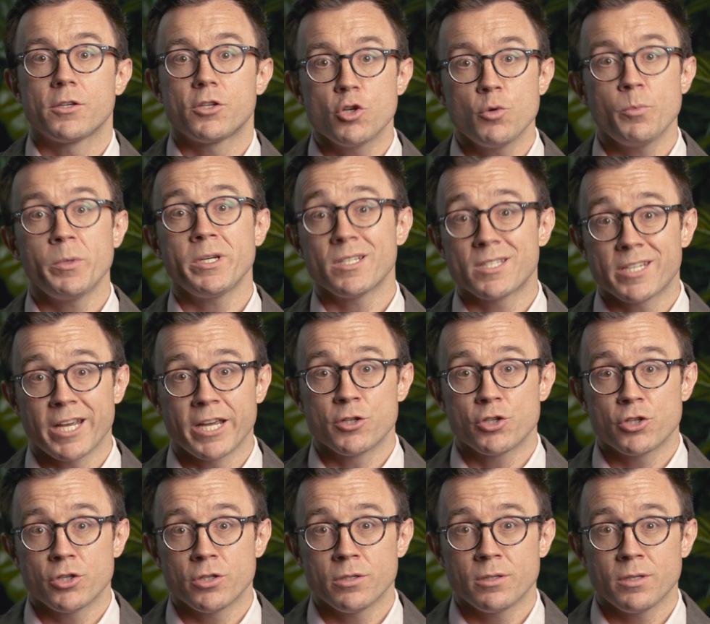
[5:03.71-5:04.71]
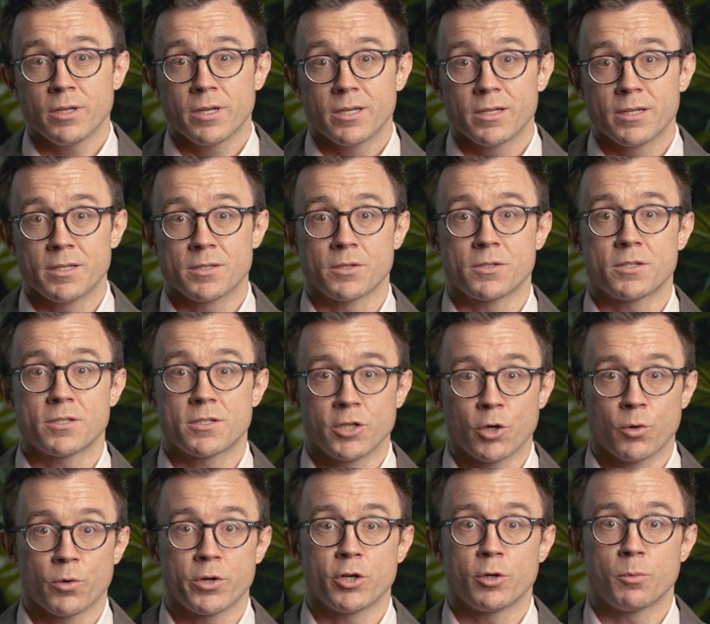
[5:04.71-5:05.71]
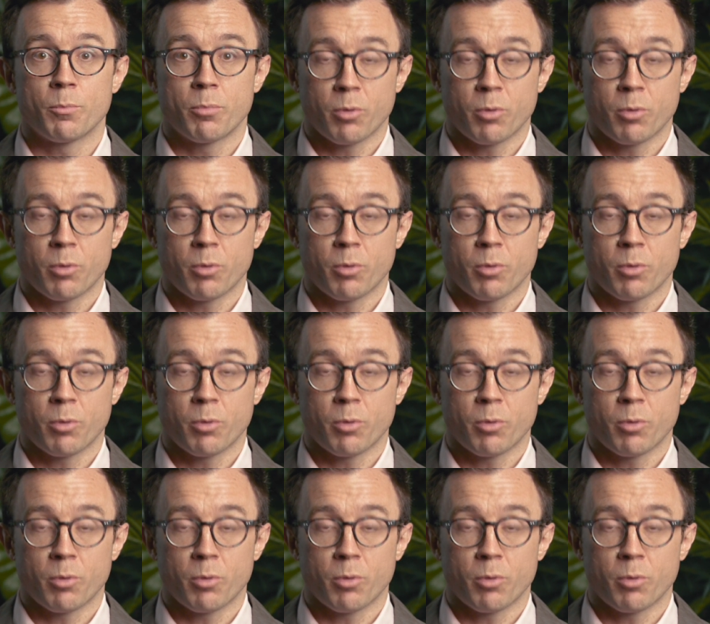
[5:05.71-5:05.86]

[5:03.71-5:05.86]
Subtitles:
Human attention is a serial